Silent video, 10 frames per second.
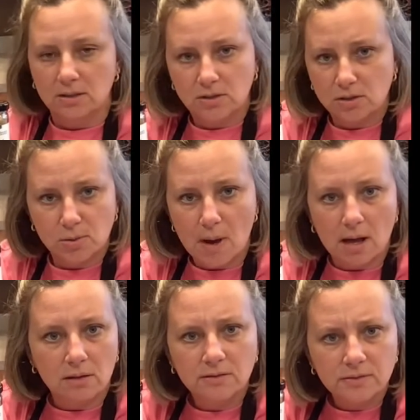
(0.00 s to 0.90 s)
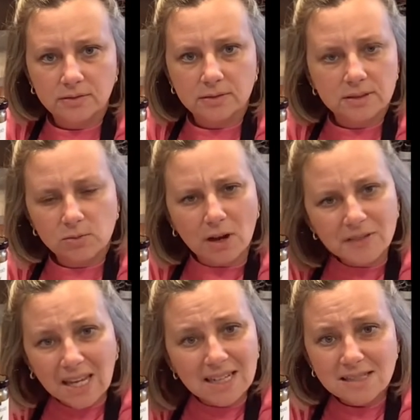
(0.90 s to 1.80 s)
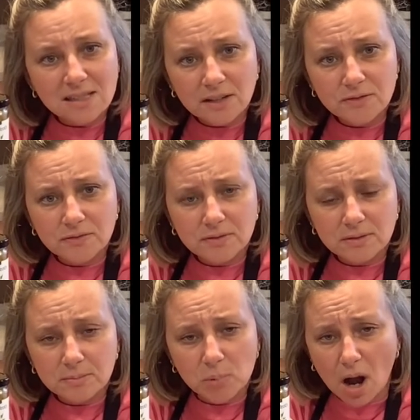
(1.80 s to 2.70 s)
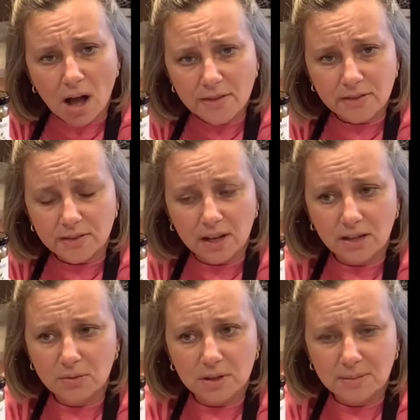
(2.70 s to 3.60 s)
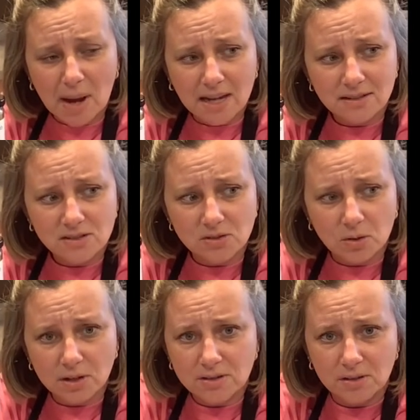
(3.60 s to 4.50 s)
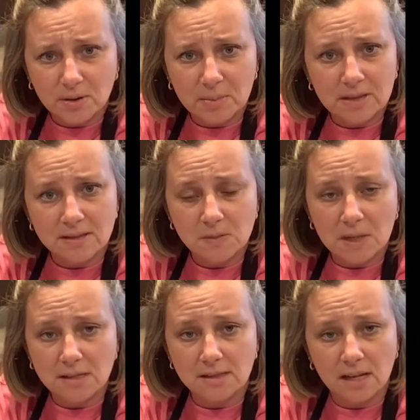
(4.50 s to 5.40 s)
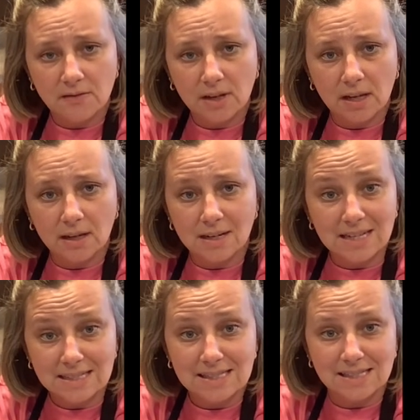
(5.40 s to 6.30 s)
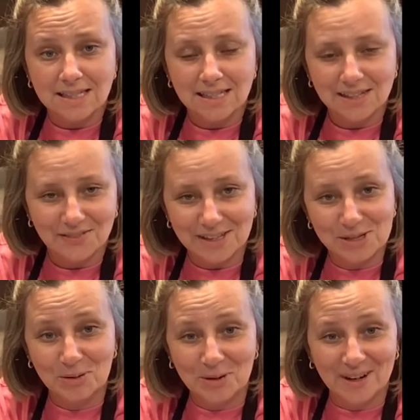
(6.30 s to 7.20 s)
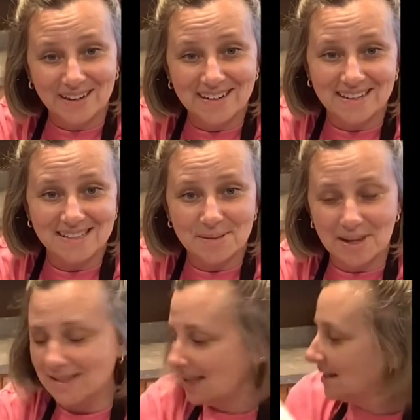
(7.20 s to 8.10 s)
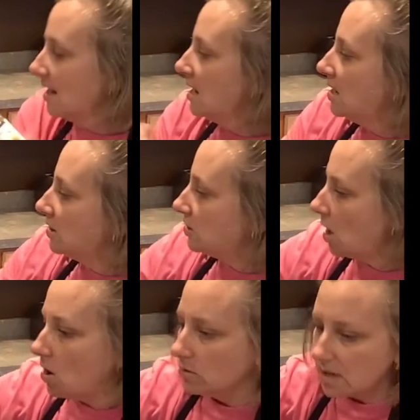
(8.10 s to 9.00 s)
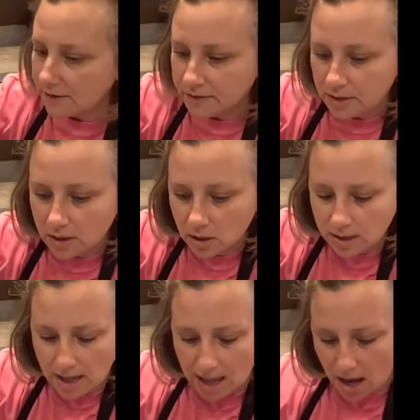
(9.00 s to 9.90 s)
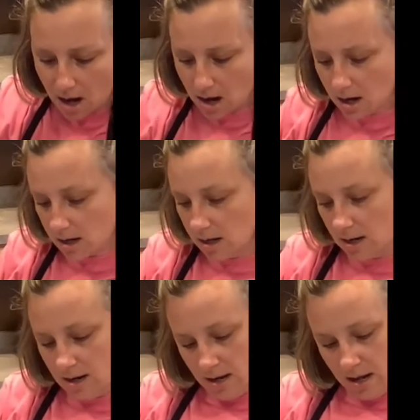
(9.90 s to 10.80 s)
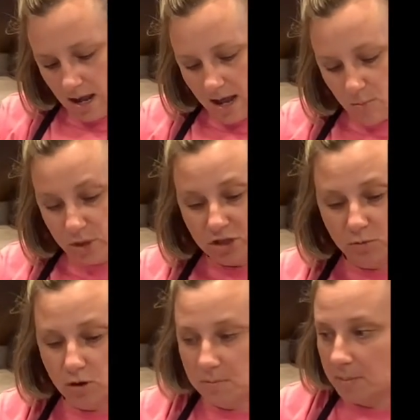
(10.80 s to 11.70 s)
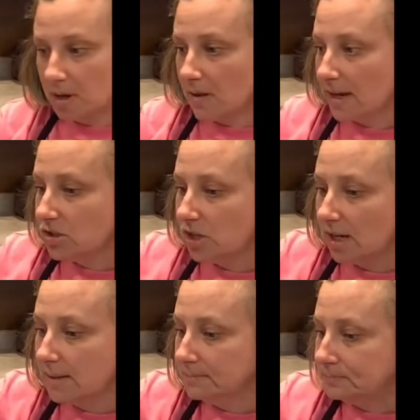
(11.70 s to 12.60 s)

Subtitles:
12 cans of broth that you would buy at the store. So I mean, the space savingness, if that's a word, is amazing. So definitely look at our winter warm-up collection.